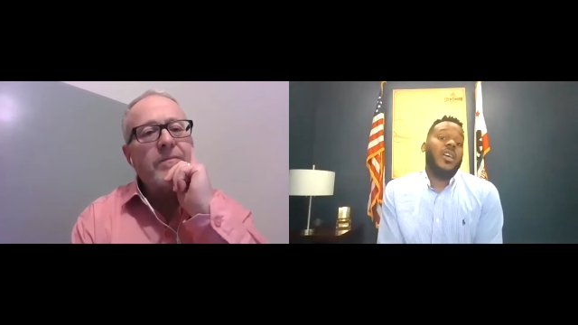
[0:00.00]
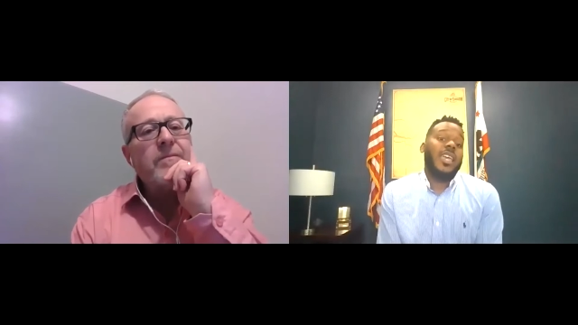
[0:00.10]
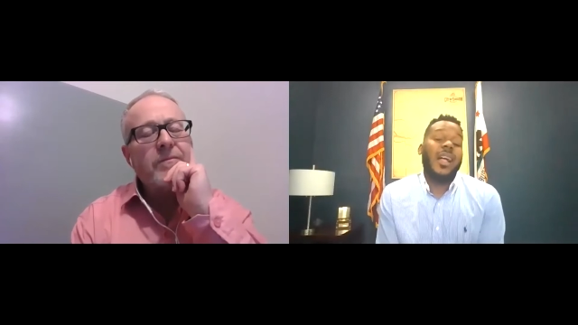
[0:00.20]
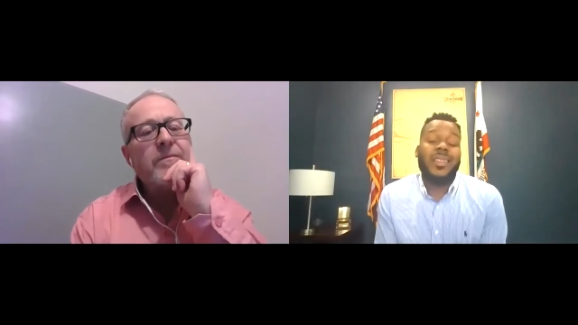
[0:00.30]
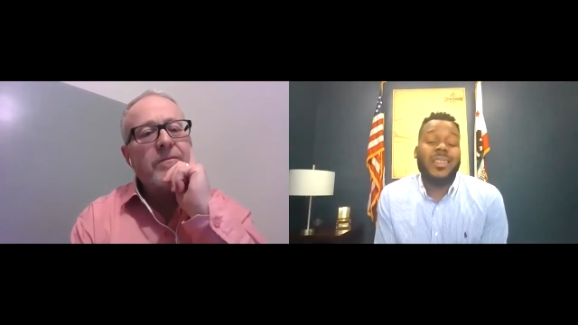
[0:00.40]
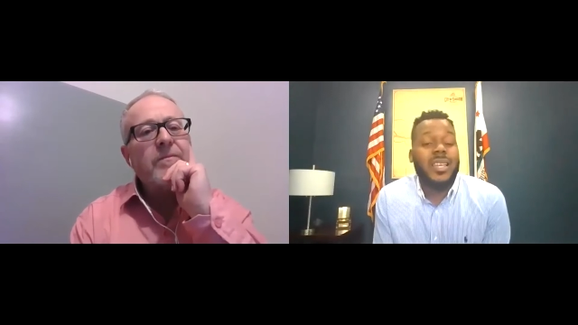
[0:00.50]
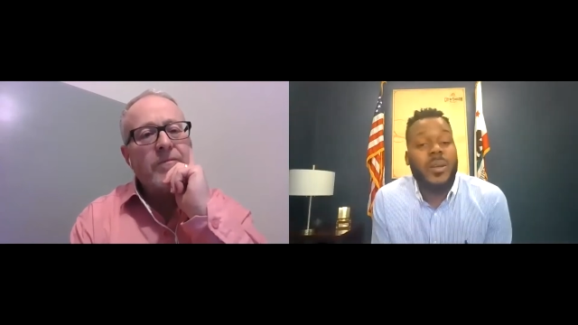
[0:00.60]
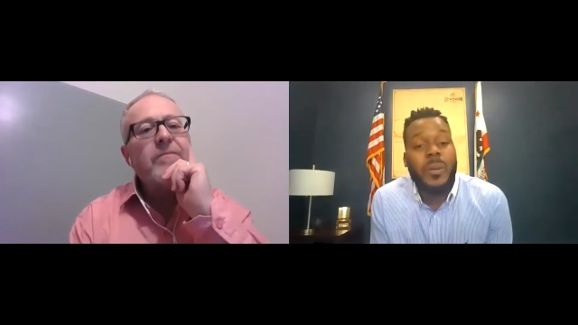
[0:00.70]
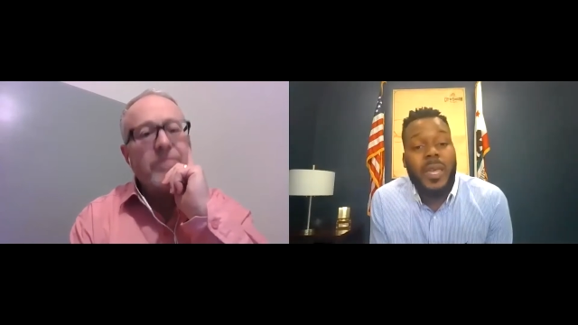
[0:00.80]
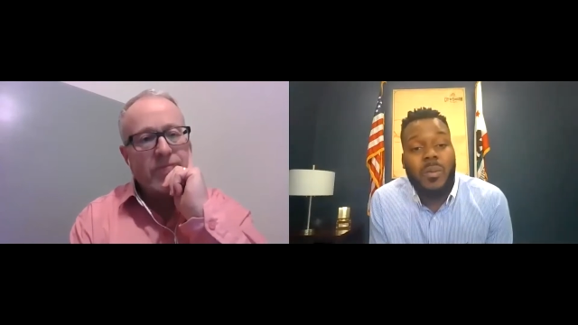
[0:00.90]
Speaker 1: countless
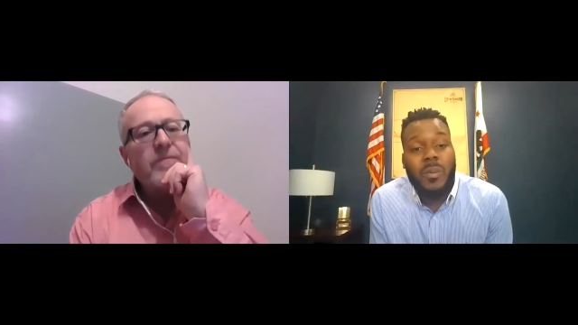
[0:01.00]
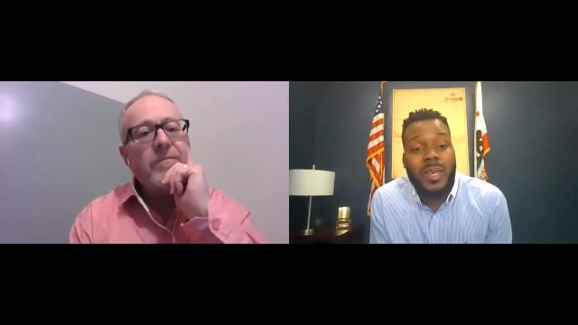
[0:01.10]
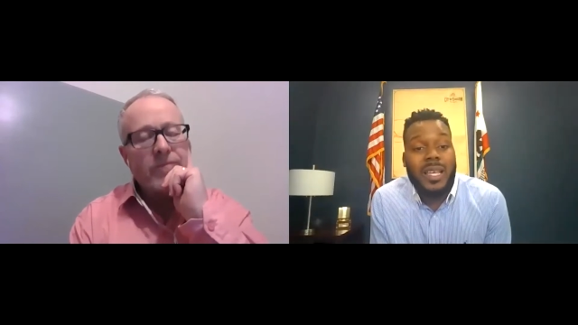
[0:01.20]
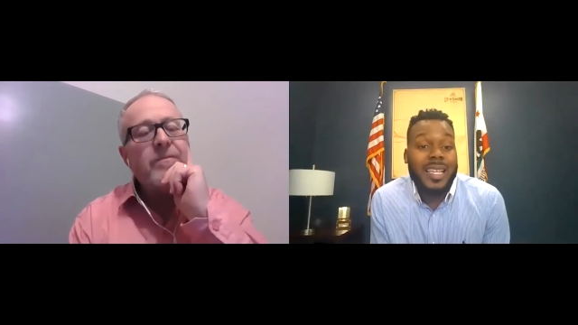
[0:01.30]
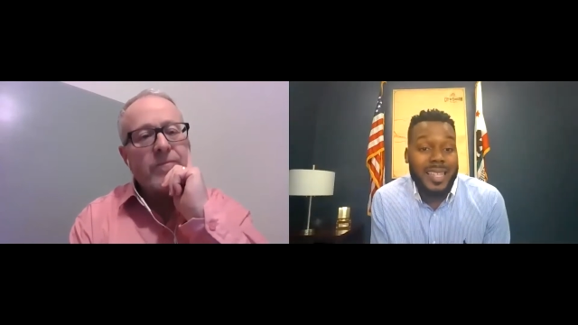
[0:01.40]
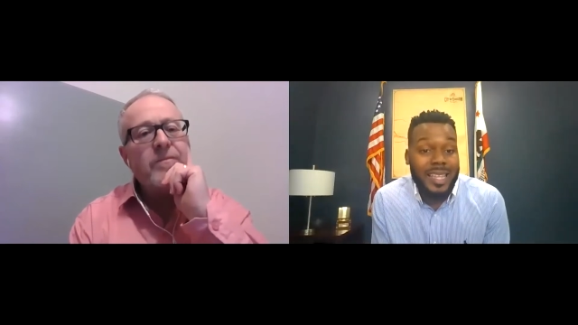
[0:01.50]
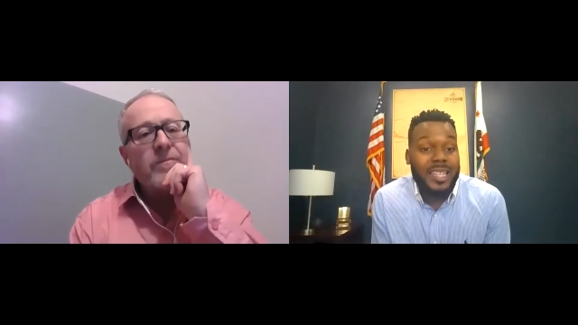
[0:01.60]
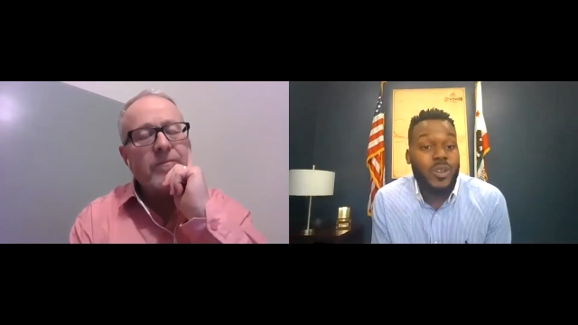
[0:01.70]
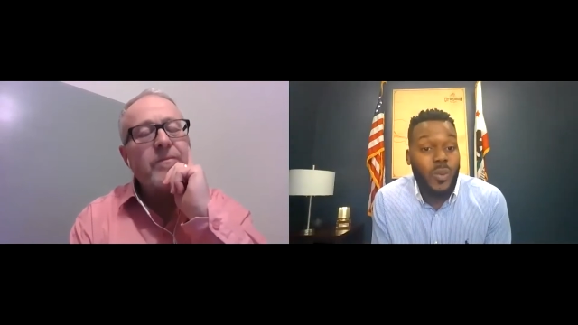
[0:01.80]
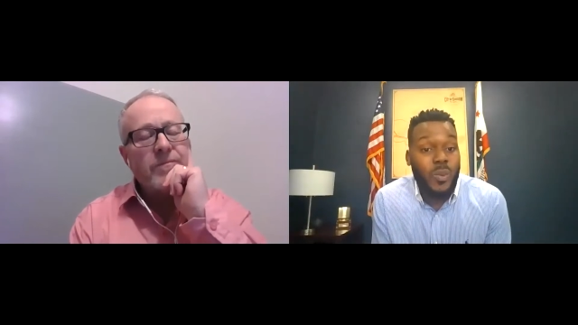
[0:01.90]
other people because they
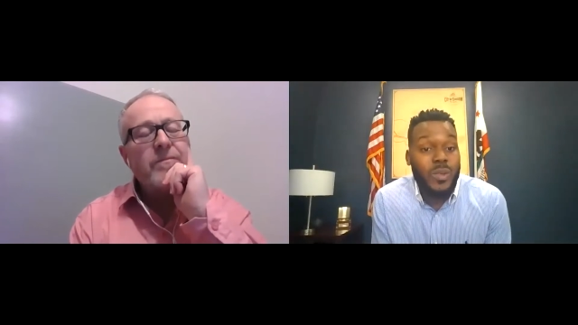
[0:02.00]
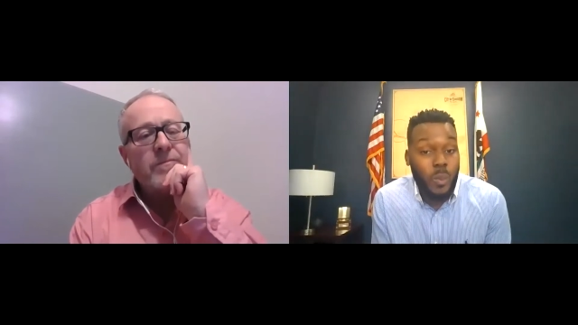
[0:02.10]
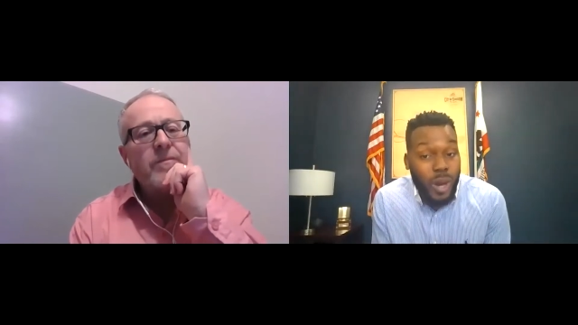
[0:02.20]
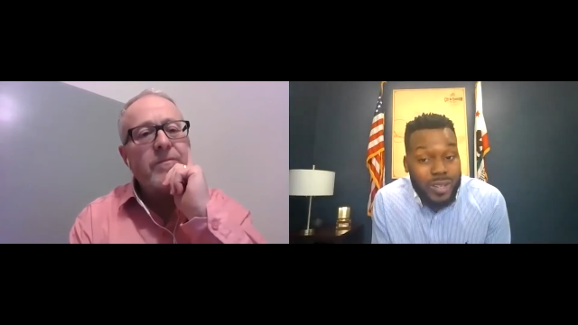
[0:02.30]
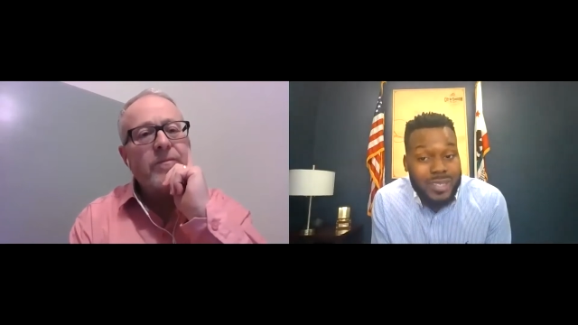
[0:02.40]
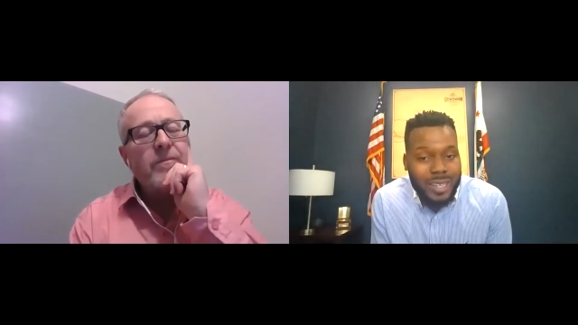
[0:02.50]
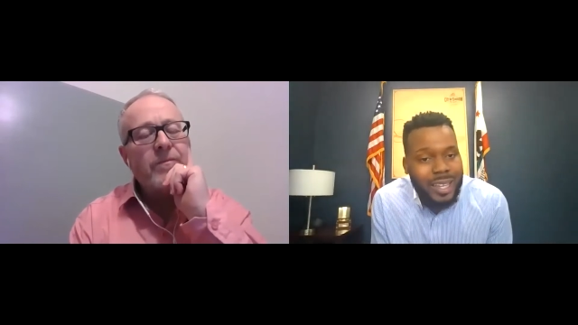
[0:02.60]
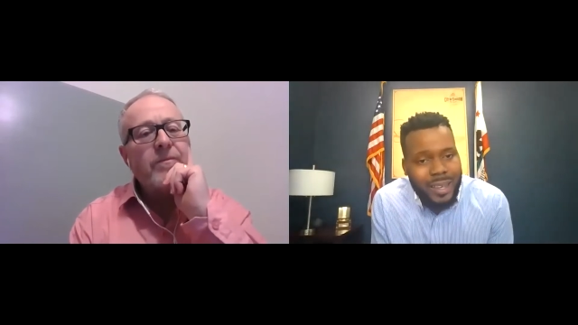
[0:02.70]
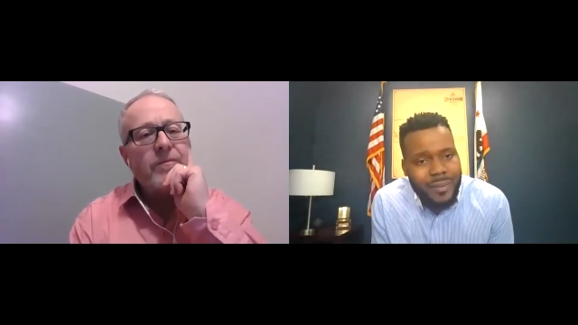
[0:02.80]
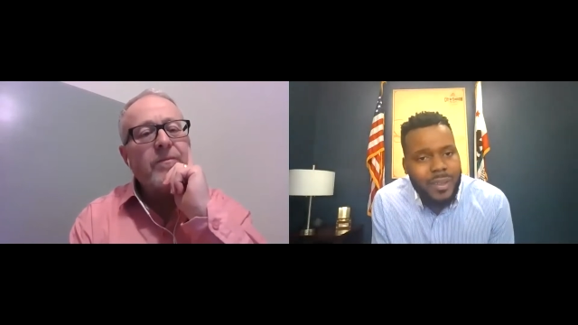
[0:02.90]
needed to work to
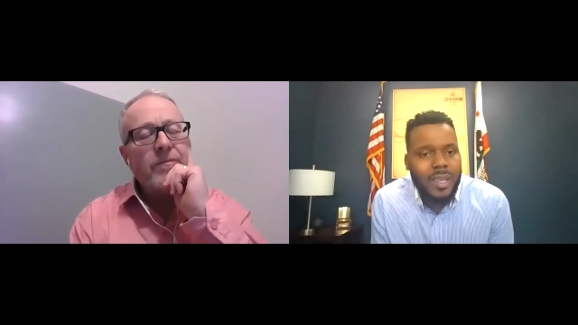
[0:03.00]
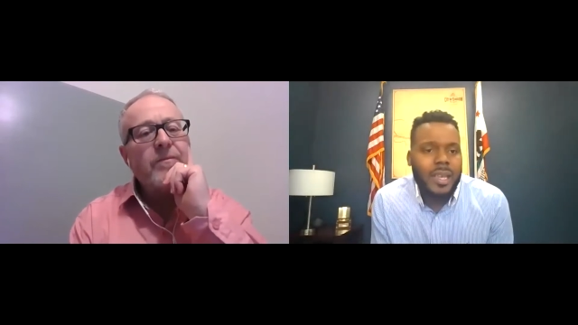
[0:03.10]
live.